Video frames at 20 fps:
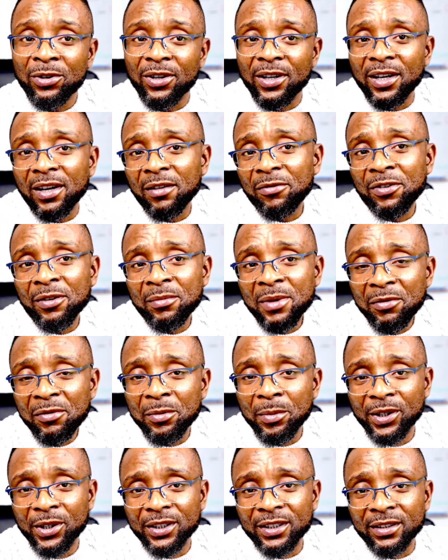hear from
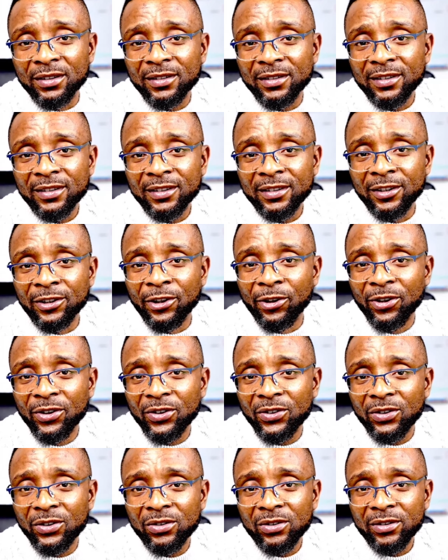everybody, you know.
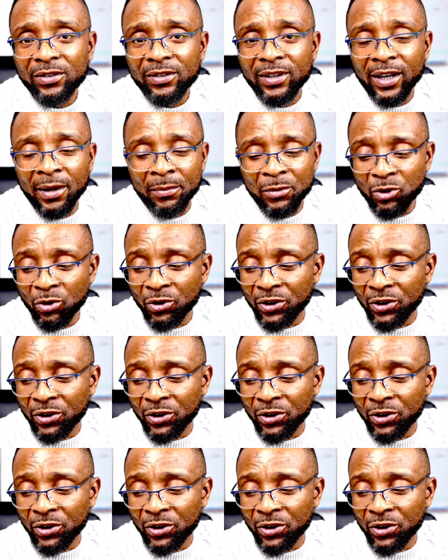I'm so grateful.